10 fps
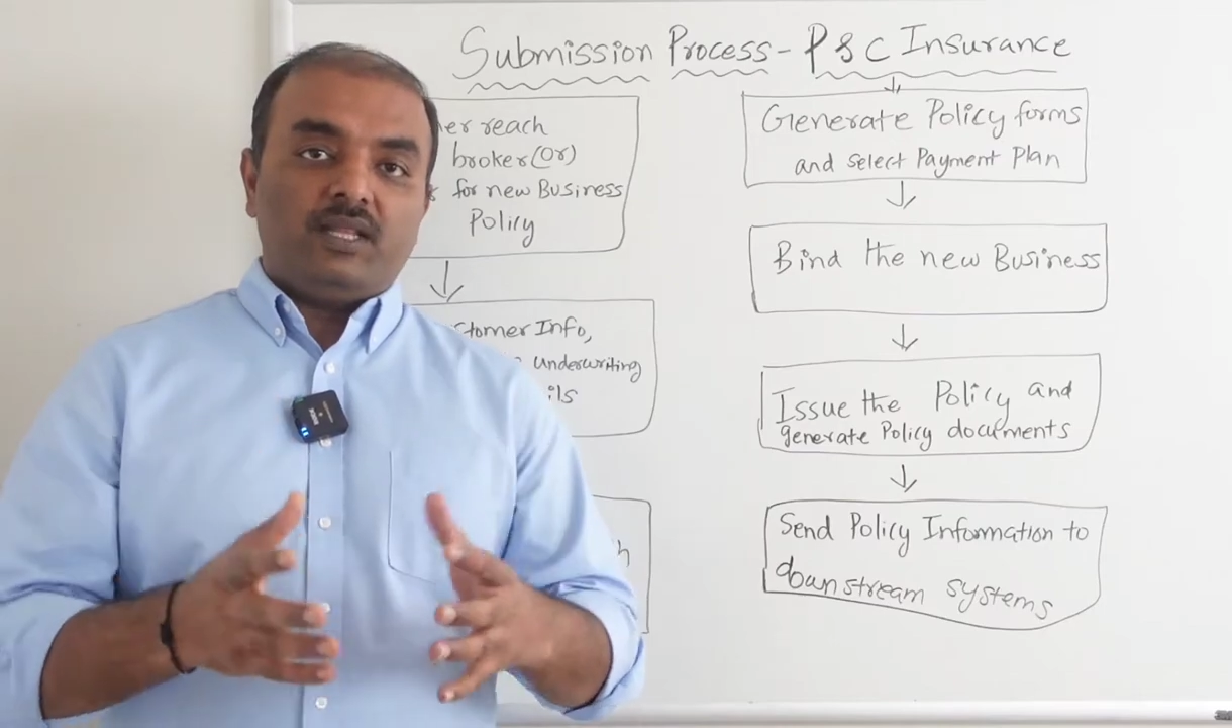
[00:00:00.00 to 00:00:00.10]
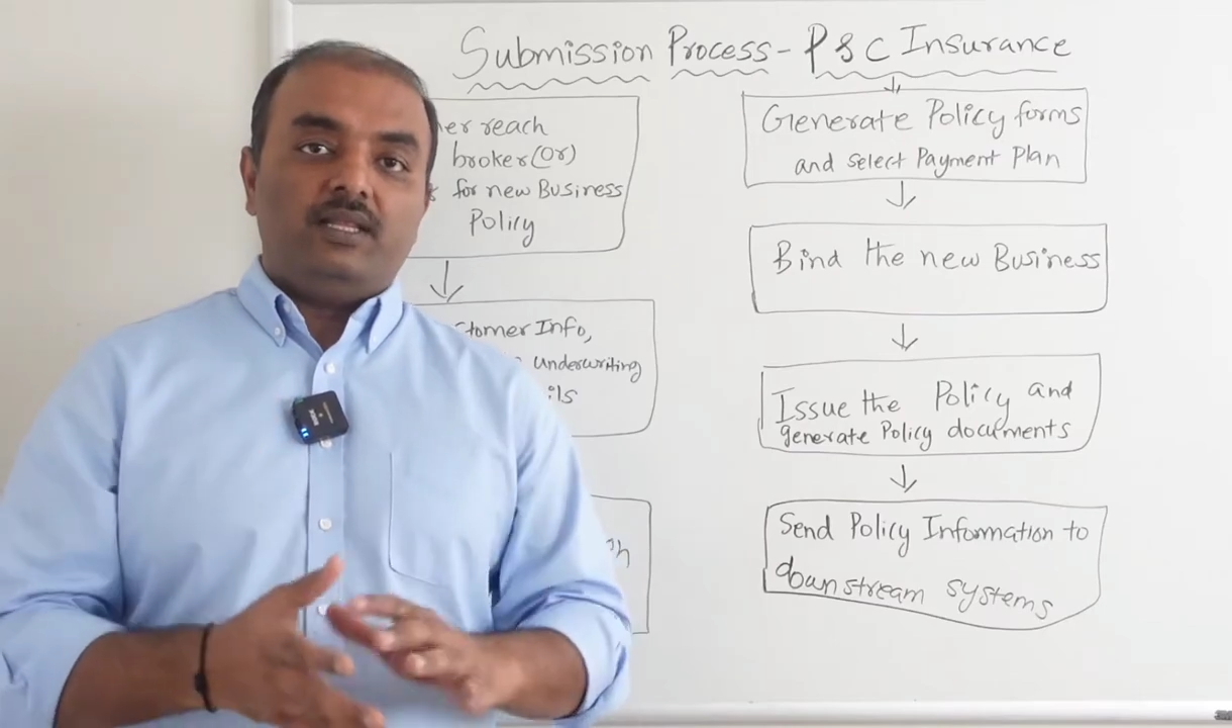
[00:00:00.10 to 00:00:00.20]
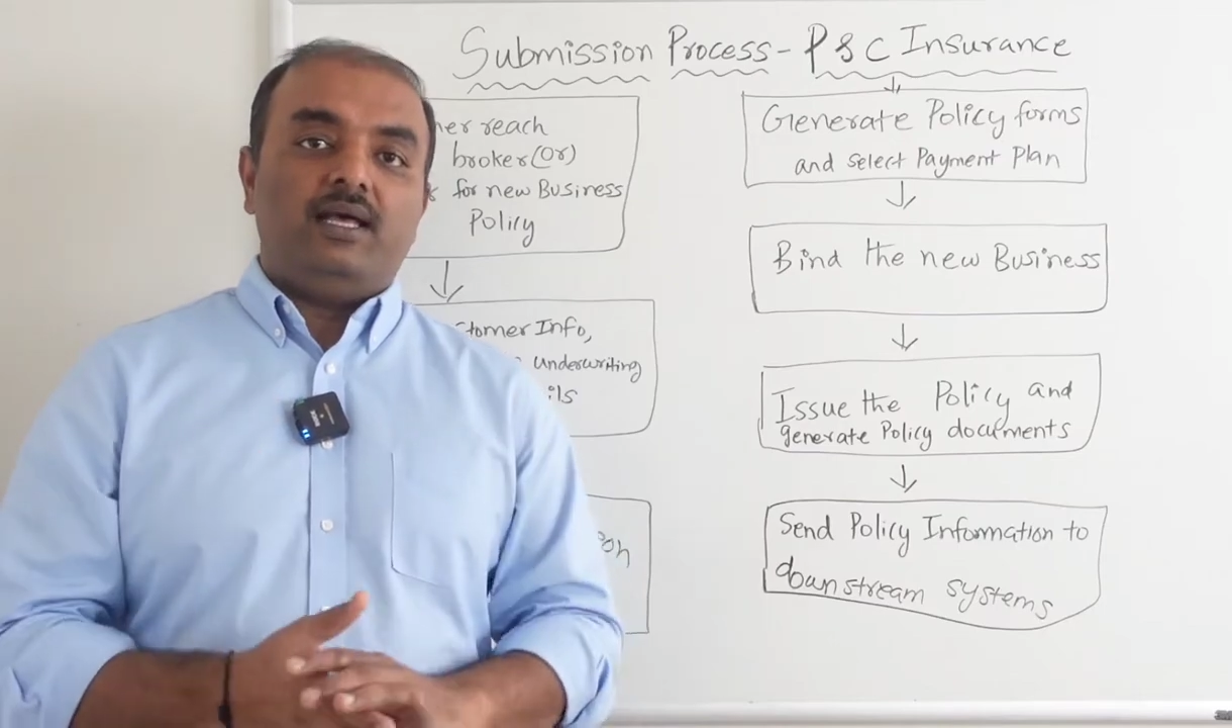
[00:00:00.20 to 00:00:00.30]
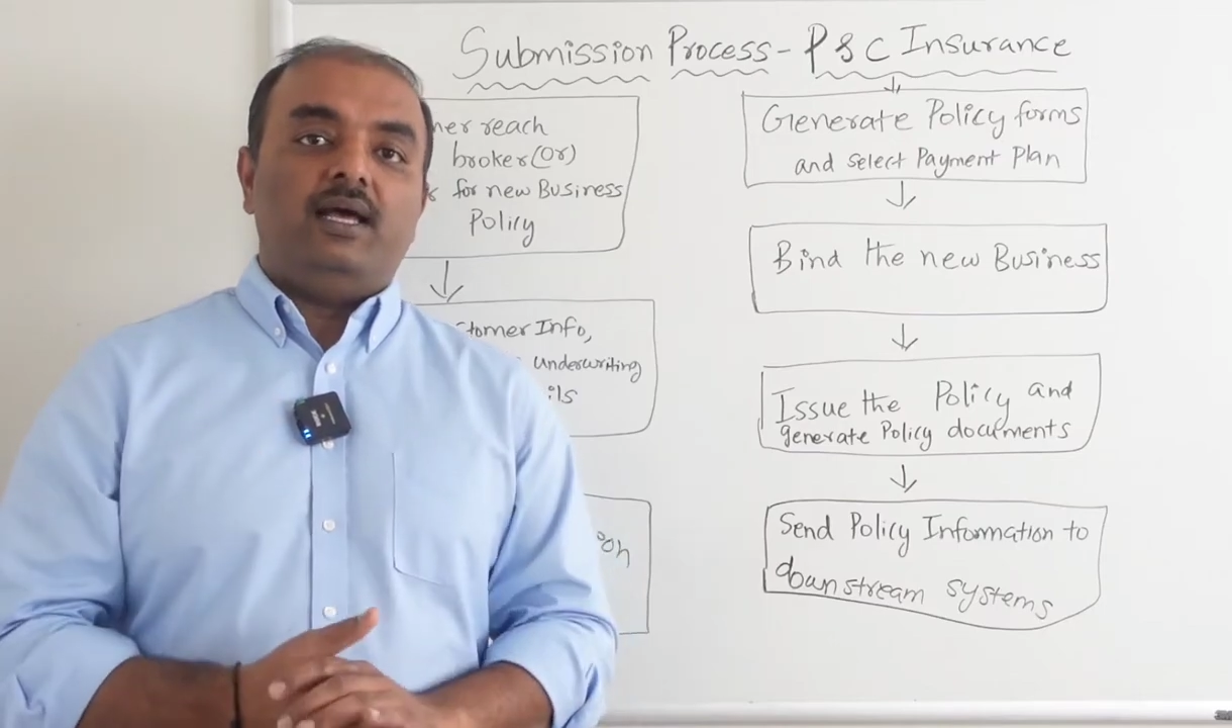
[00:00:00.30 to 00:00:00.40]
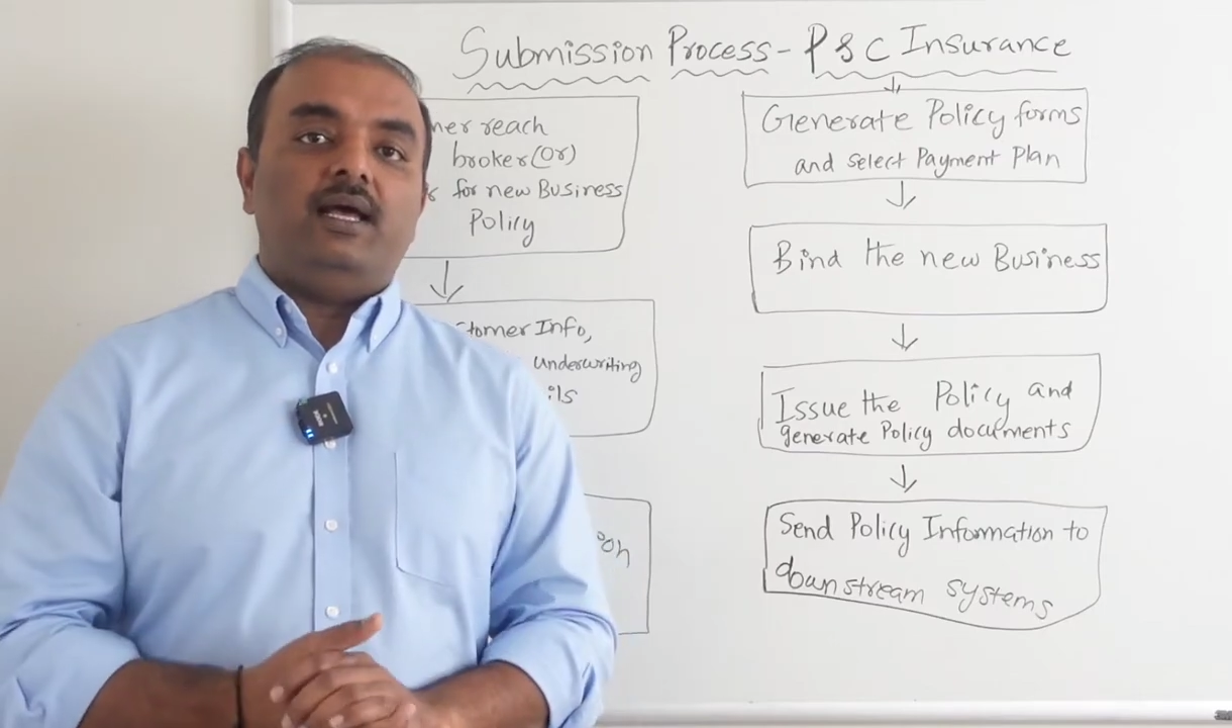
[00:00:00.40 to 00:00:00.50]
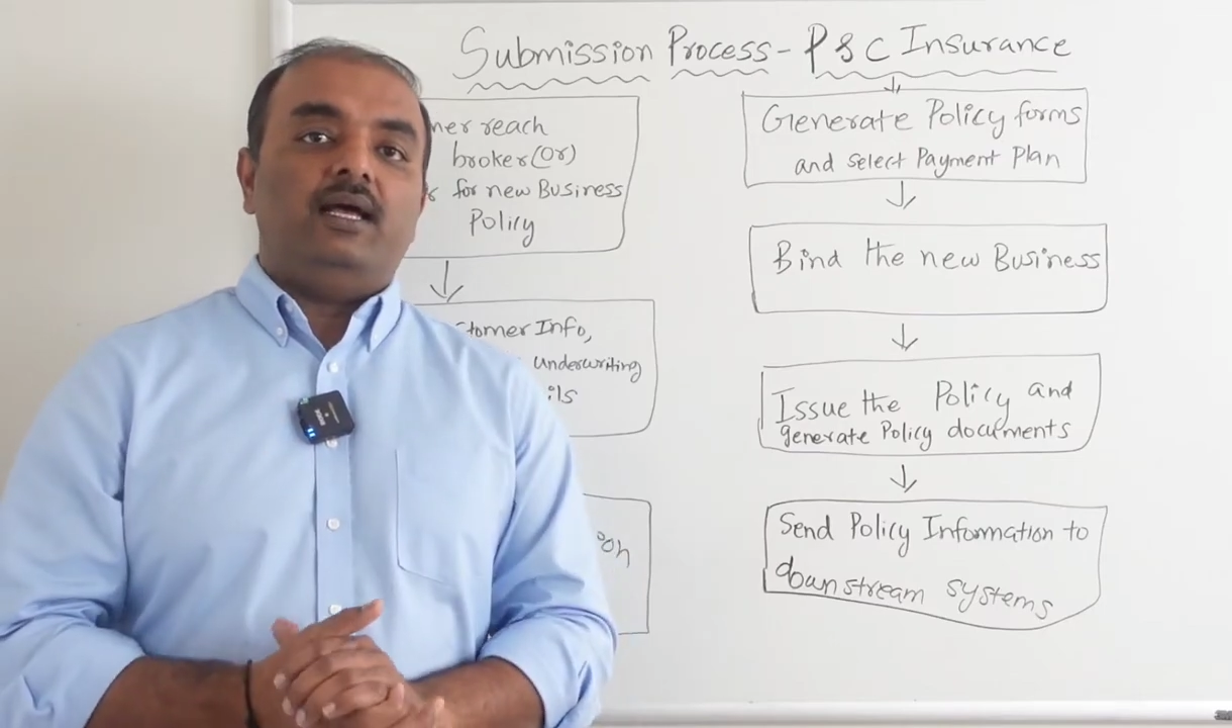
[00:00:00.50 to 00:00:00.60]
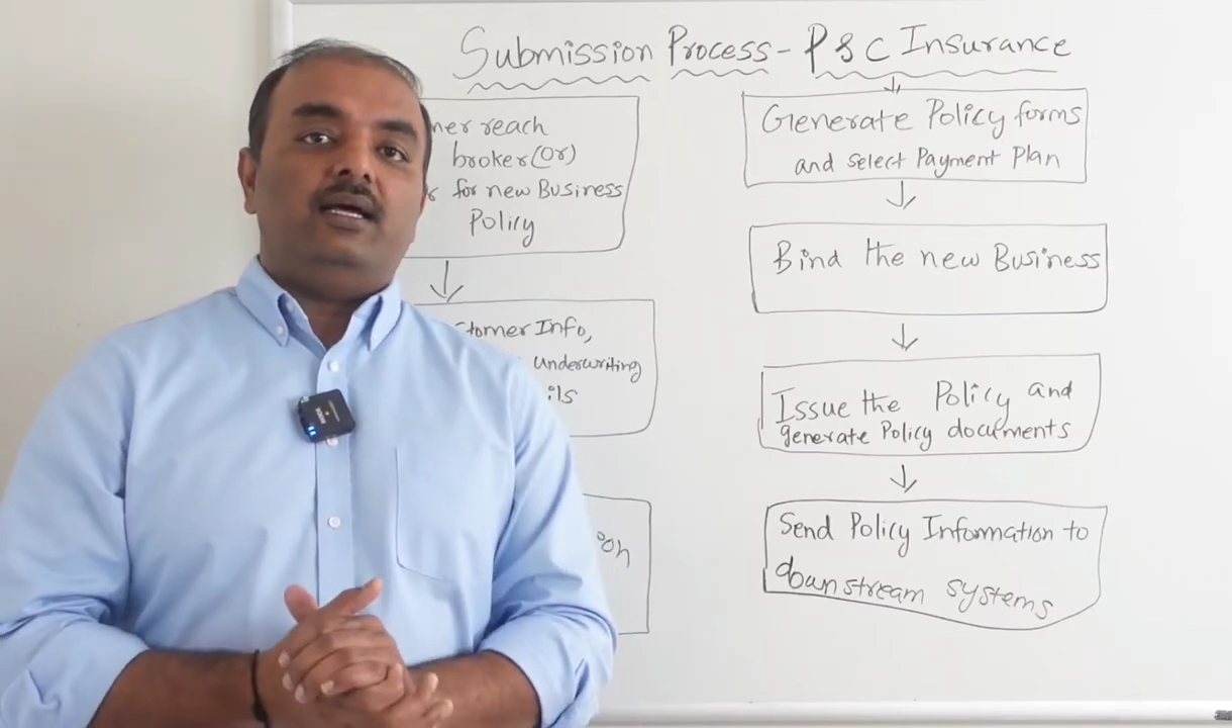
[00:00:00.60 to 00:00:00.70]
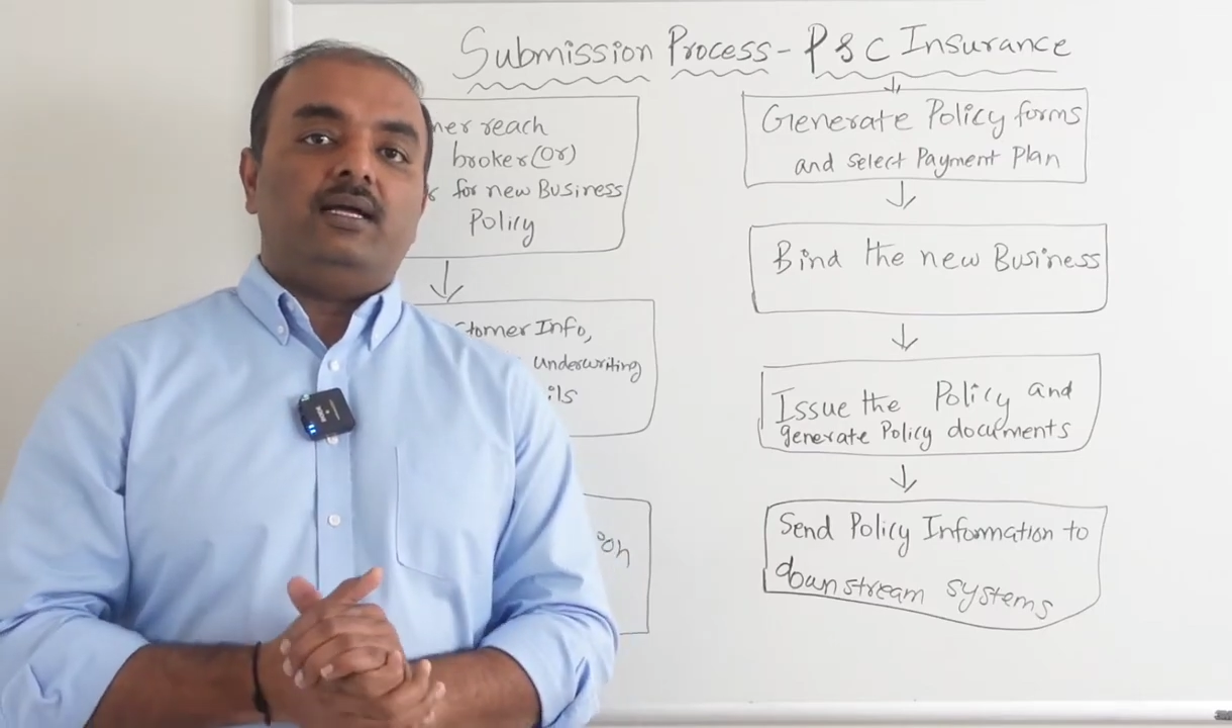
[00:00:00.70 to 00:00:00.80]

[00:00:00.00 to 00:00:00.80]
the